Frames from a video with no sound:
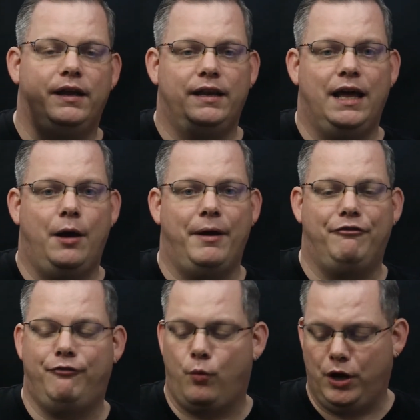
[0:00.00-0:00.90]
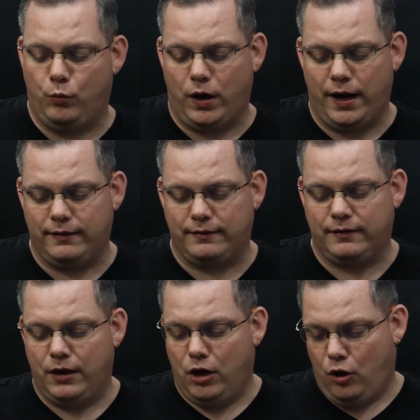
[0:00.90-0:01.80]
Now I'm at 40
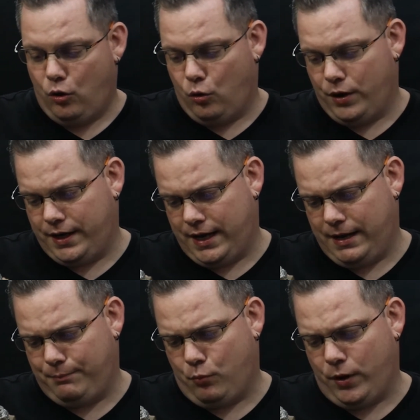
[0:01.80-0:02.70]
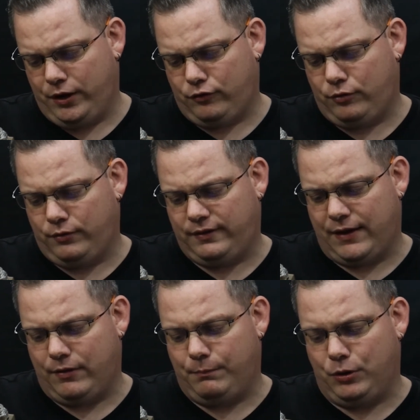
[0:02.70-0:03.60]
watts on a
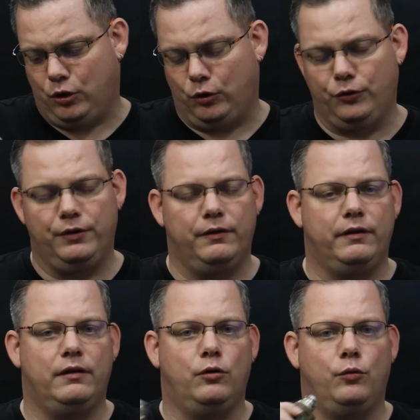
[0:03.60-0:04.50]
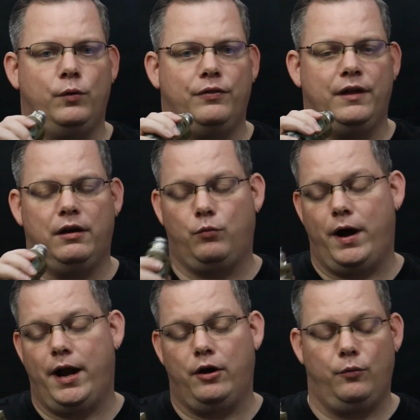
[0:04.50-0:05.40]
0.27 build with their
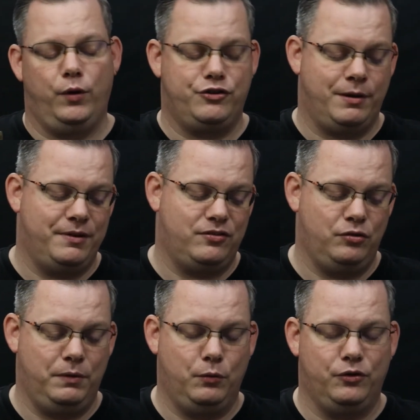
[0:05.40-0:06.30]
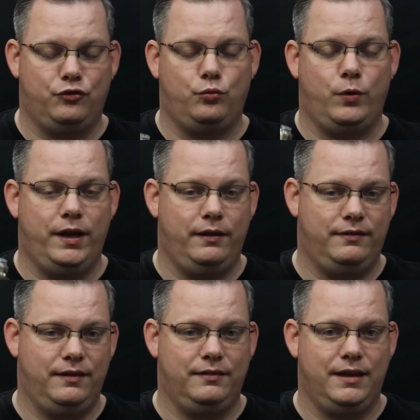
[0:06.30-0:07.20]
wire, which I'm assuming was
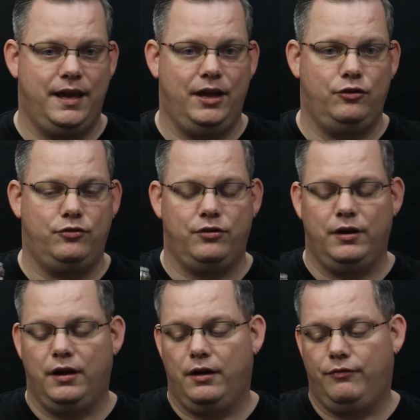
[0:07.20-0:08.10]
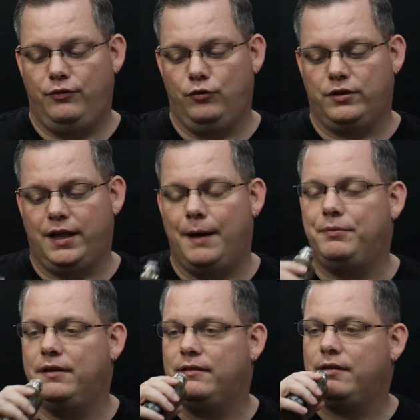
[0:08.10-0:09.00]
26 gauge fused
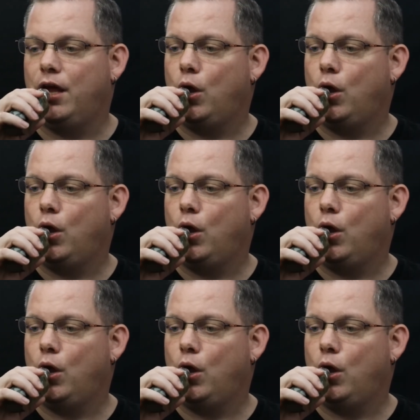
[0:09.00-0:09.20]
Claptons.